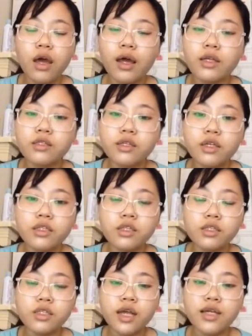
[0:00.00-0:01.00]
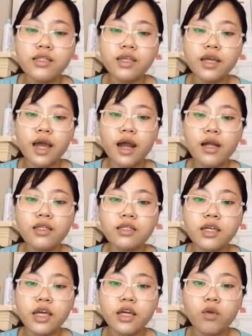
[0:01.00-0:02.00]
and she suggested
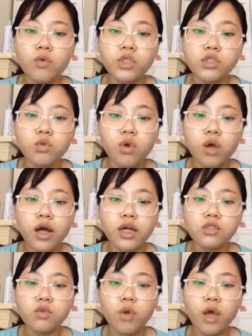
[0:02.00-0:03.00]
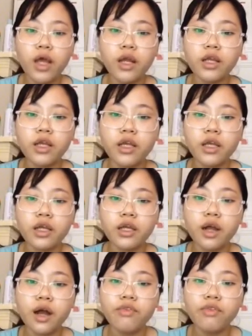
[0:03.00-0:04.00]
asking which ones when he
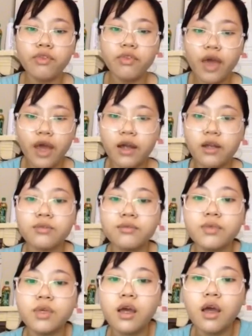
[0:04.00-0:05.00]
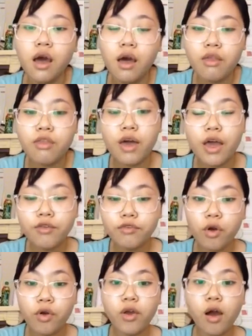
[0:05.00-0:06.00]
got there. Thanks
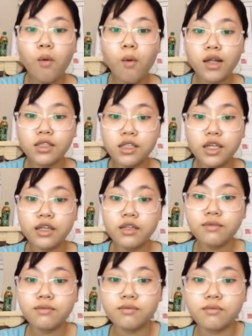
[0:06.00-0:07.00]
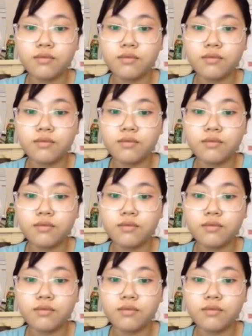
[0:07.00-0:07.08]
for your watching.